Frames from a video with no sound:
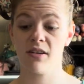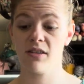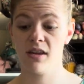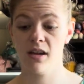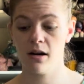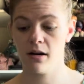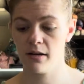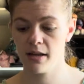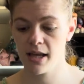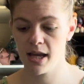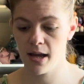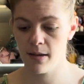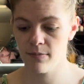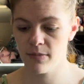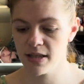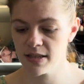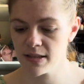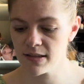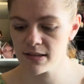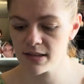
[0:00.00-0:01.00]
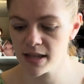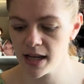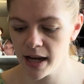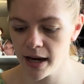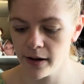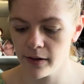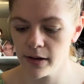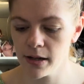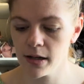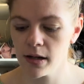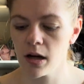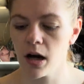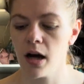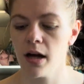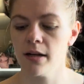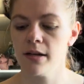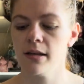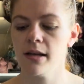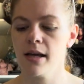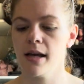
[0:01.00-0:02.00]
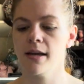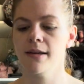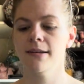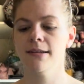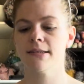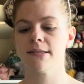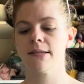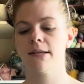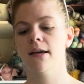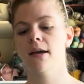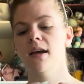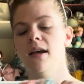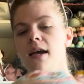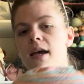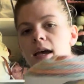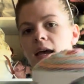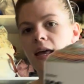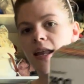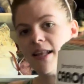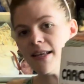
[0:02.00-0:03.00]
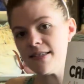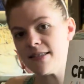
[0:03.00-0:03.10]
the yarn came. This is Karen Cotton Cakes, It is